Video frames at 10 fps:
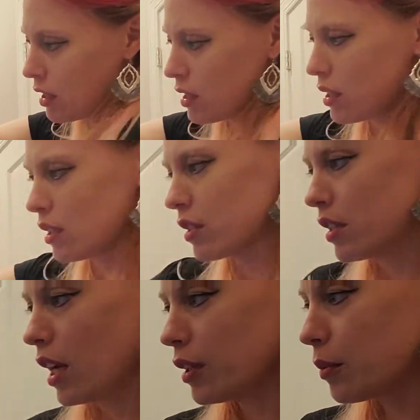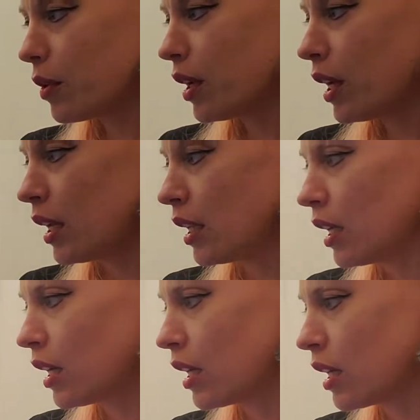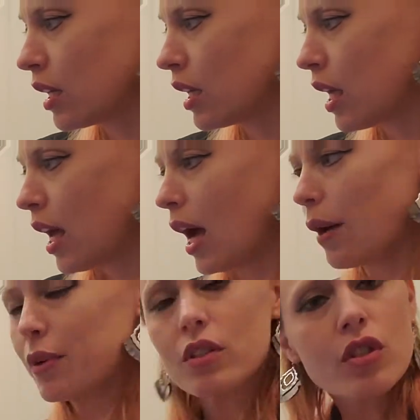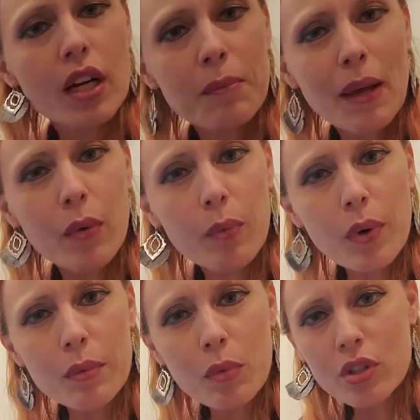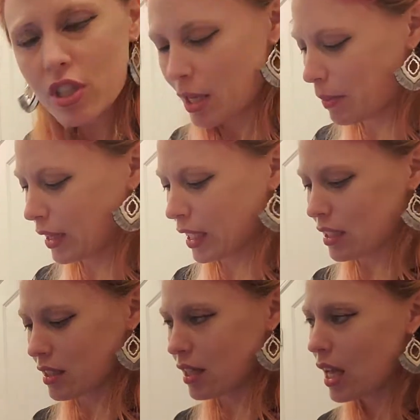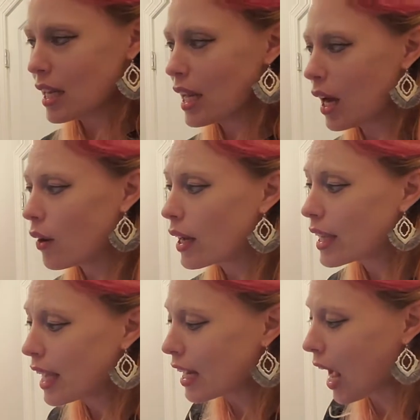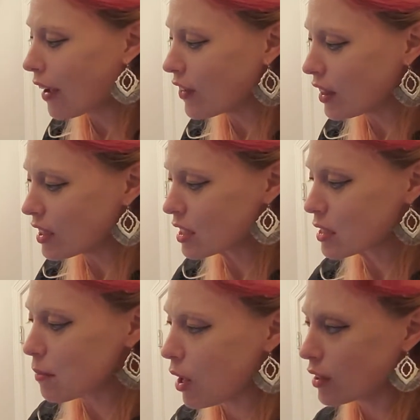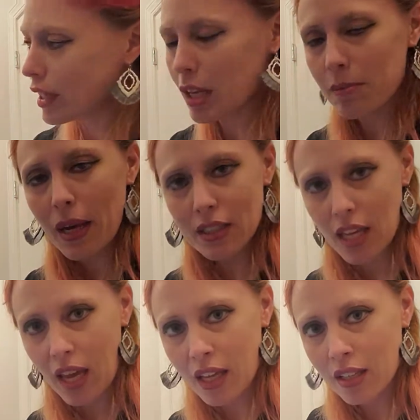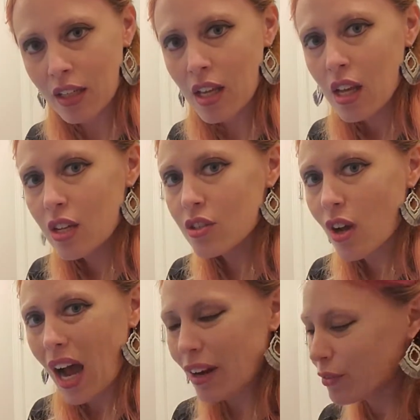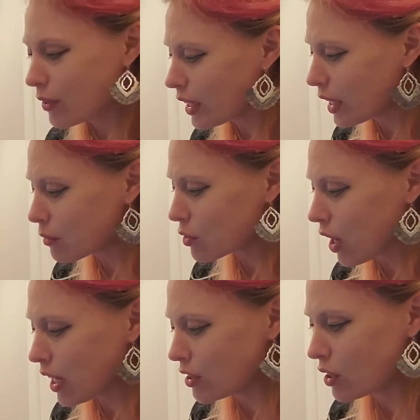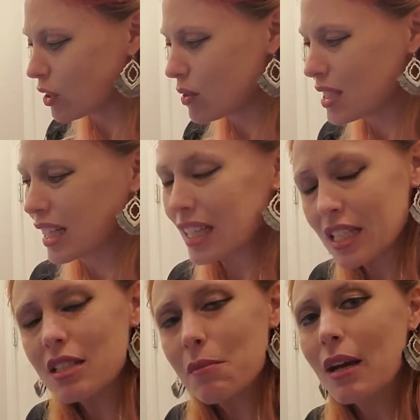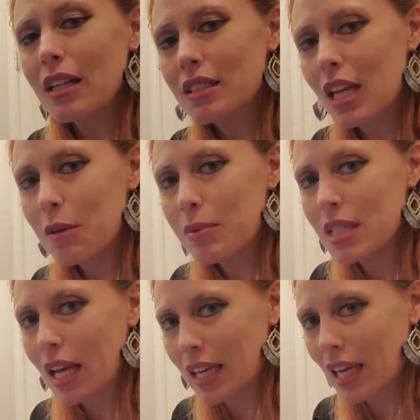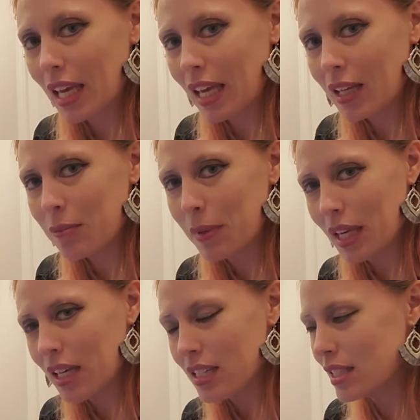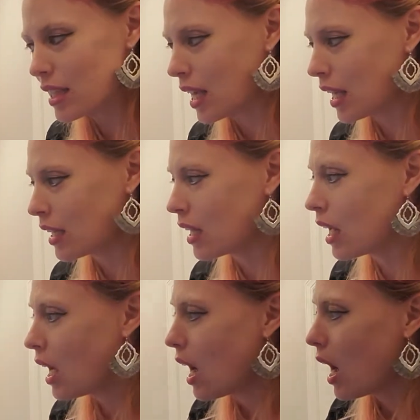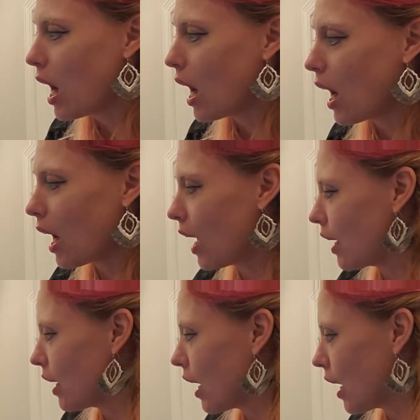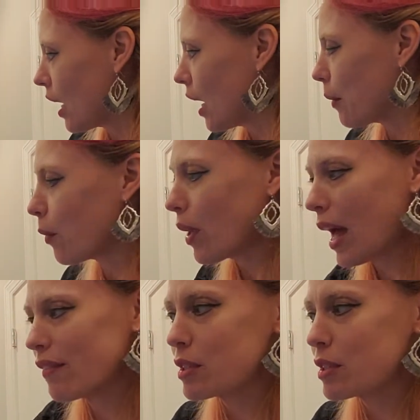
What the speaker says: So there's another one. I'm going to try and make one more shape at least. Now, again, I've got the smaller 8 by 10 So I really am trying to use the least amount of tape as I can, because then I won't have as